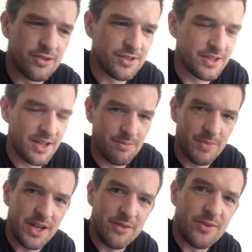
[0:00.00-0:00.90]
There's
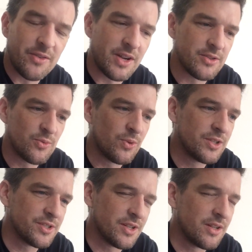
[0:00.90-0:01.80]
85,000
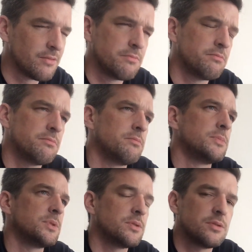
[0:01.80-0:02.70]
words in it, and
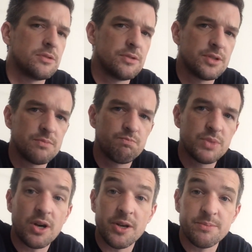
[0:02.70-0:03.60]
there's
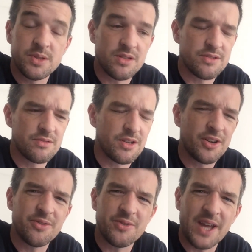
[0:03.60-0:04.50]
times that I
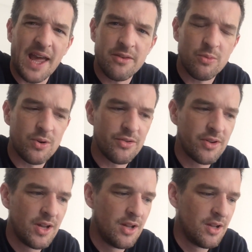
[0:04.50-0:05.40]
kind of forget what
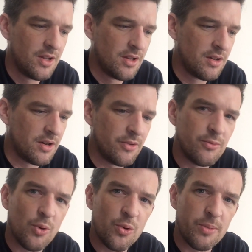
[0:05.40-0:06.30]
I
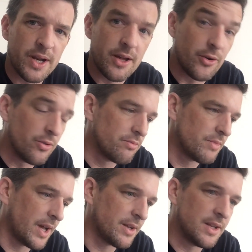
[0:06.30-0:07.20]
wrote about that, or
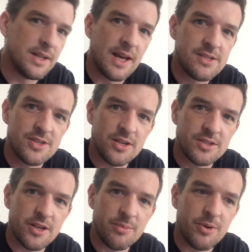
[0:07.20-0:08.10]
that little exercise
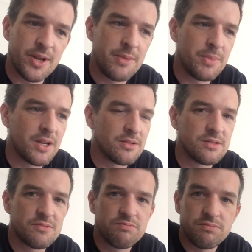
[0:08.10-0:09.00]
that I put in,
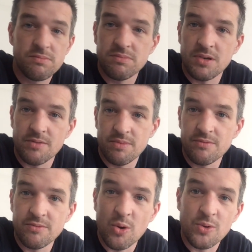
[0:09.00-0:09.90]
because I
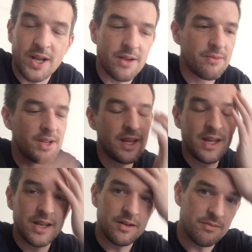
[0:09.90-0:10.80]
wrote that
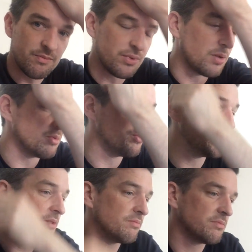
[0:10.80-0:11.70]
in
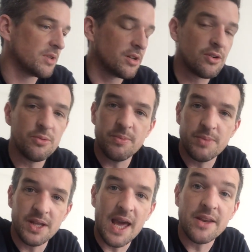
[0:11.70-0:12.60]
probably, it could
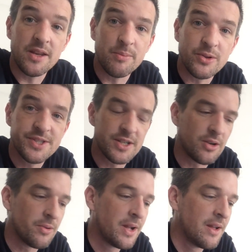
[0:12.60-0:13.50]
be 18 months ago,